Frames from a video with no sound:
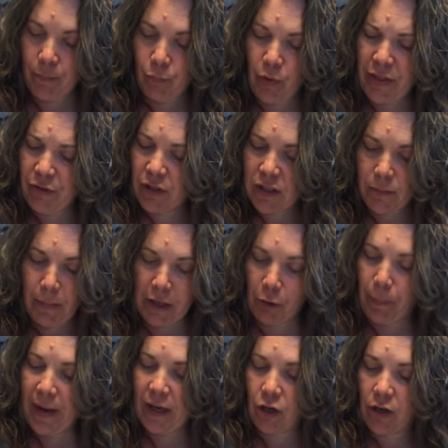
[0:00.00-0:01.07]
whether it's a metal
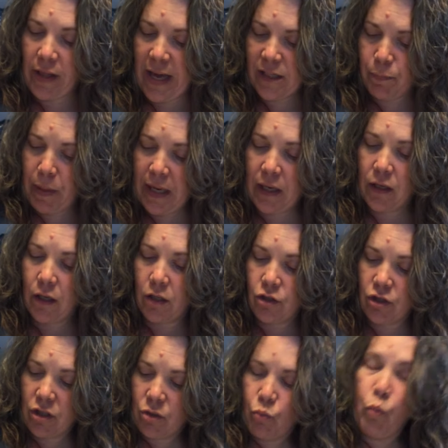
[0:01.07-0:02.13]
pan or glass pan.
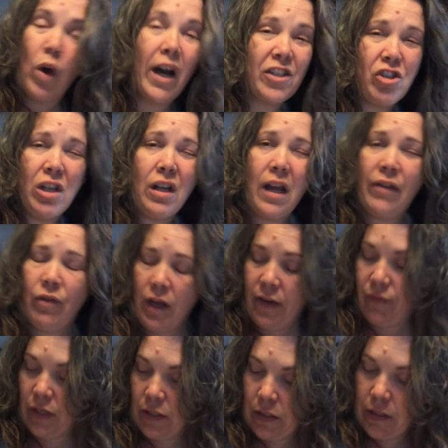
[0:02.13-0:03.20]
Just watch it. Every
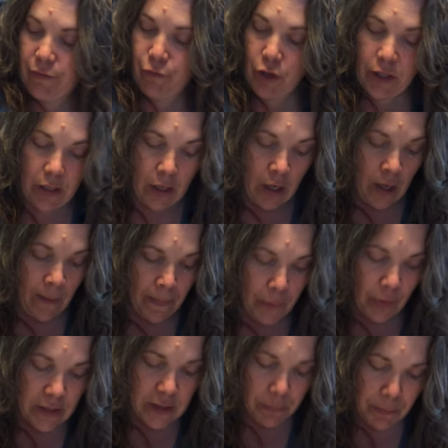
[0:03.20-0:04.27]
oven is different. The
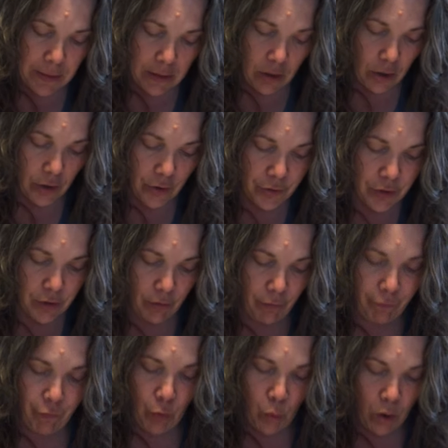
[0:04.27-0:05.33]
recipe calls
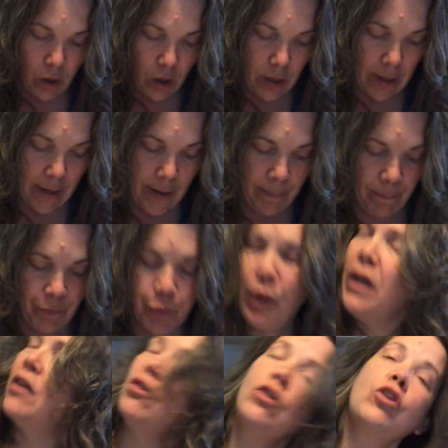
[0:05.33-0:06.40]
for
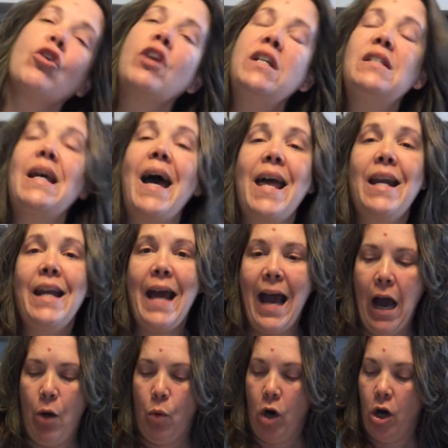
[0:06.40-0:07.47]
300 degrees at an
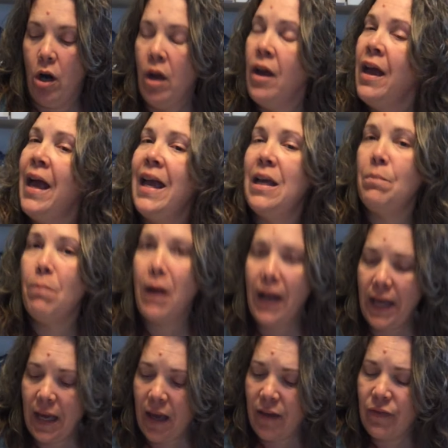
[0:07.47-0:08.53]
hour. In
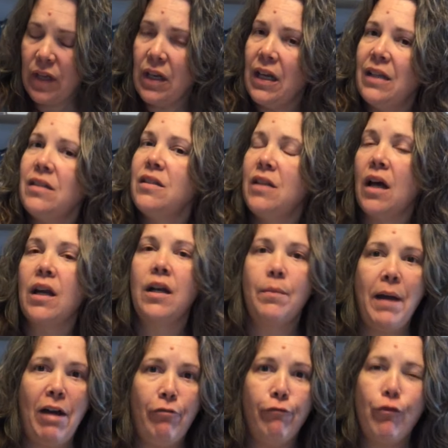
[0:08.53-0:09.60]
my oven, it's done in
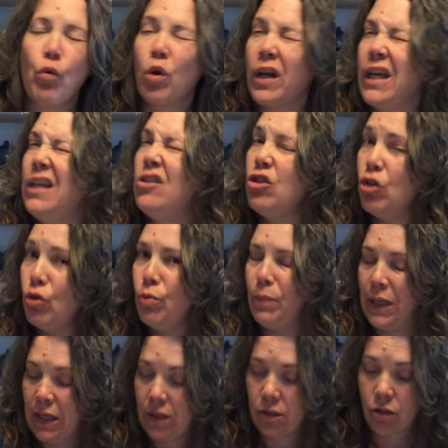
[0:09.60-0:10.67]
about 42
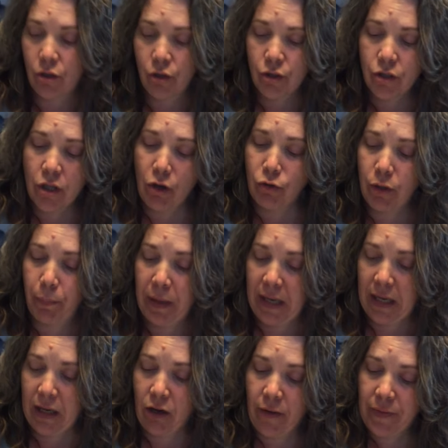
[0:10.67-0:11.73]
minutes or so,
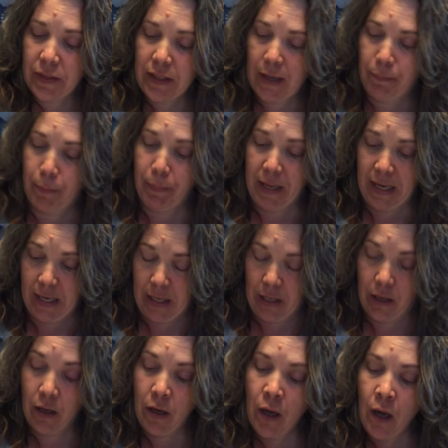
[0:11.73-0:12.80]
depending on the type of
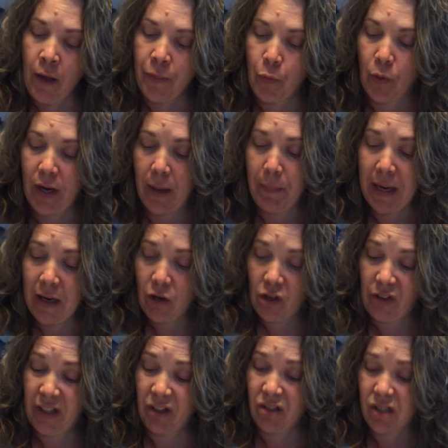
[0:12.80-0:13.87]
pan. The one I made
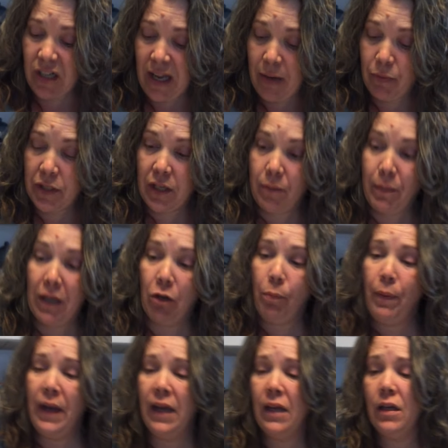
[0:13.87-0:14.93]
earlier today was in a metal
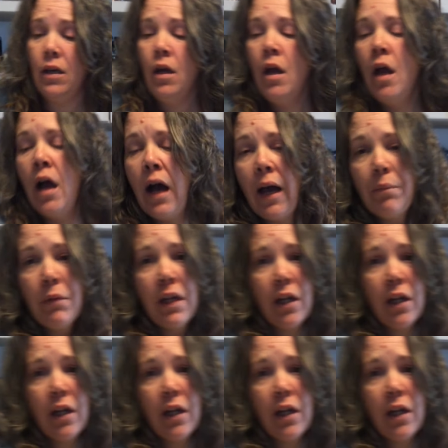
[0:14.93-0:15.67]
pan. I'm